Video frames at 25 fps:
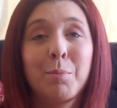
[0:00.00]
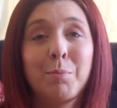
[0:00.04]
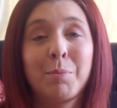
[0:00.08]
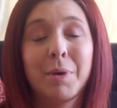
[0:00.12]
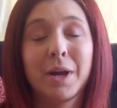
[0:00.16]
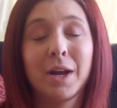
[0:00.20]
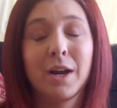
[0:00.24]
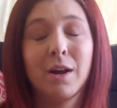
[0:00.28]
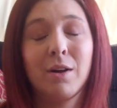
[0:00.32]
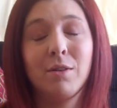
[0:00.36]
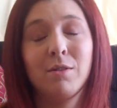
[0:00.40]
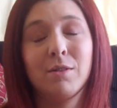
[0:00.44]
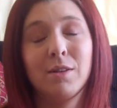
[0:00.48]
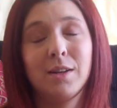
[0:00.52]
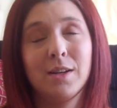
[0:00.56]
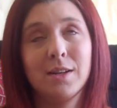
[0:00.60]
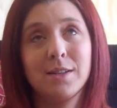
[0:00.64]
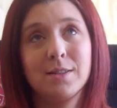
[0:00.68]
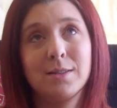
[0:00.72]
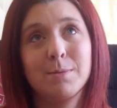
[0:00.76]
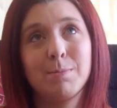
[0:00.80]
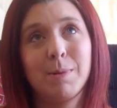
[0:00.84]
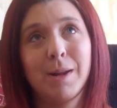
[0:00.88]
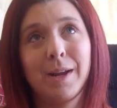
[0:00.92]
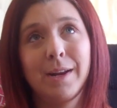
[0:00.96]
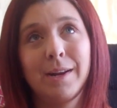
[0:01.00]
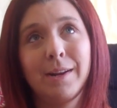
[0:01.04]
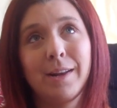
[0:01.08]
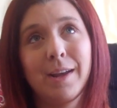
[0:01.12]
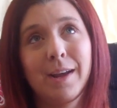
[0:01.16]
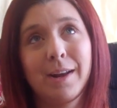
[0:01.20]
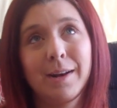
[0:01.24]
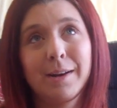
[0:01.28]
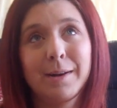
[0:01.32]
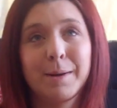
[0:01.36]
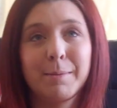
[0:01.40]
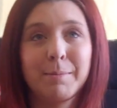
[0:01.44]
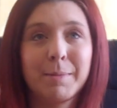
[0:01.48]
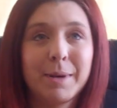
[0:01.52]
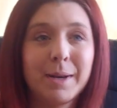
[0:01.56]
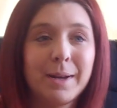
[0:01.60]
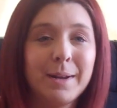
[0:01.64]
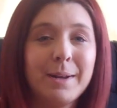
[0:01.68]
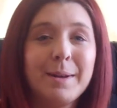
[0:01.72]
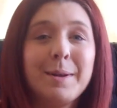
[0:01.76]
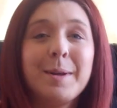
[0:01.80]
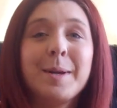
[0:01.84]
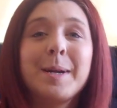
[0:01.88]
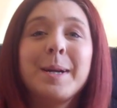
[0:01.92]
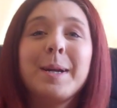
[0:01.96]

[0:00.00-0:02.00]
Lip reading: but I'll explain that in a minute.